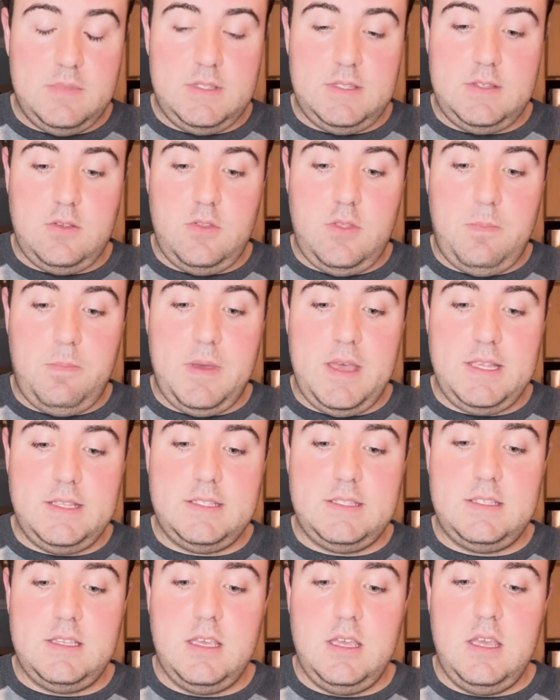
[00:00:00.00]
So the
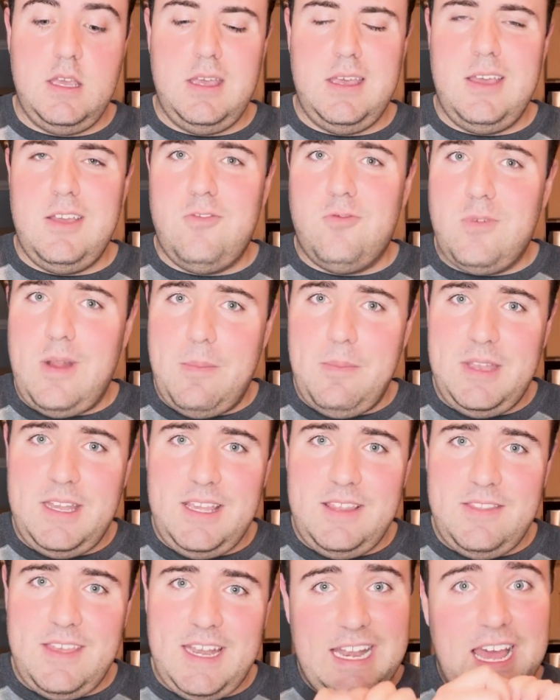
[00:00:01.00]
best remedy
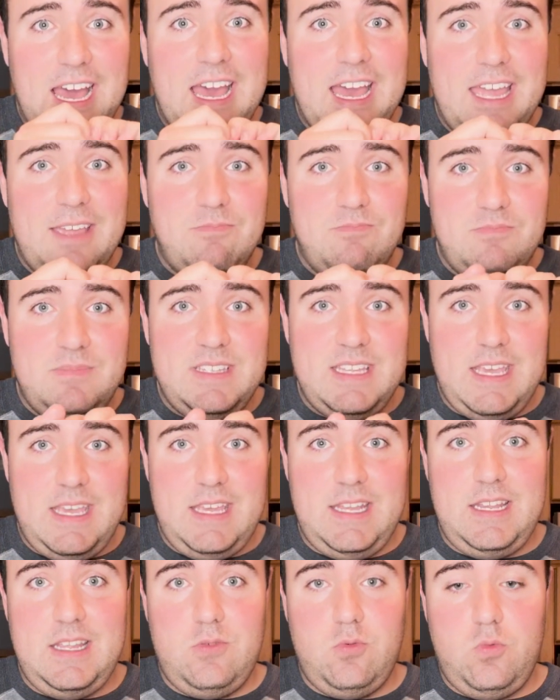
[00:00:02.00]
that I
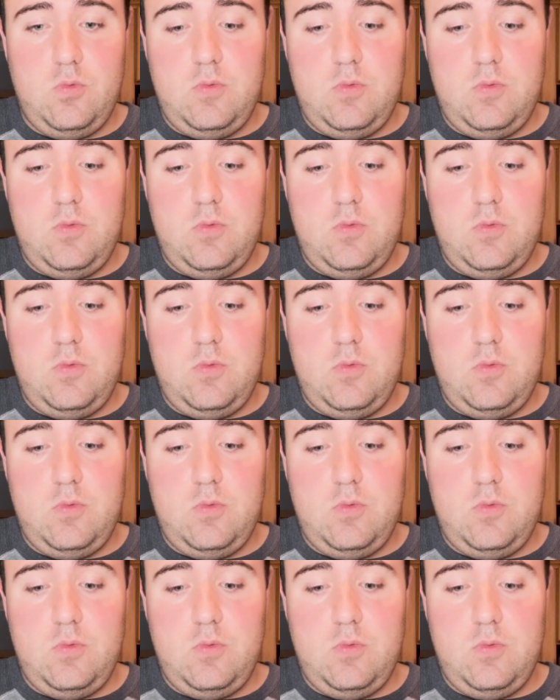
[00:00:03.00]
did